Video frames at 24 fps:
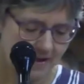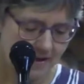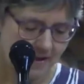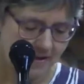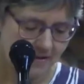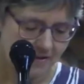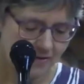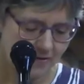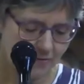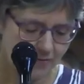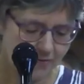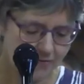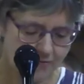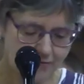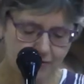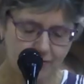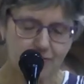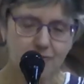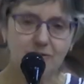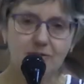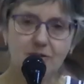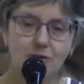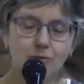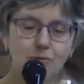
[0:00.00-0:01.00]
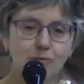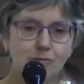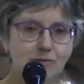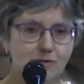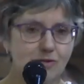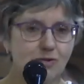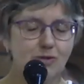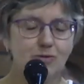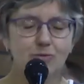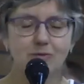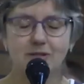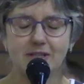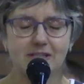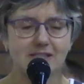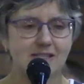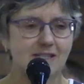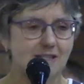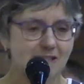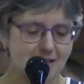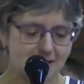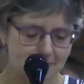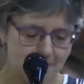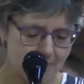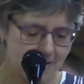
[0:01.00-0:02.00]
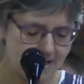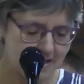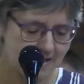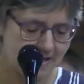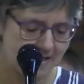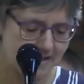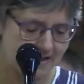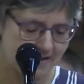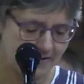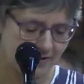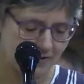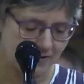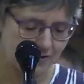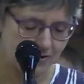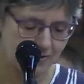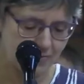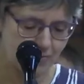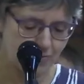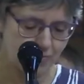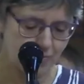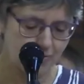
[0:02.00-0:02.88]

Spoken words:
So for those two reasons and many others,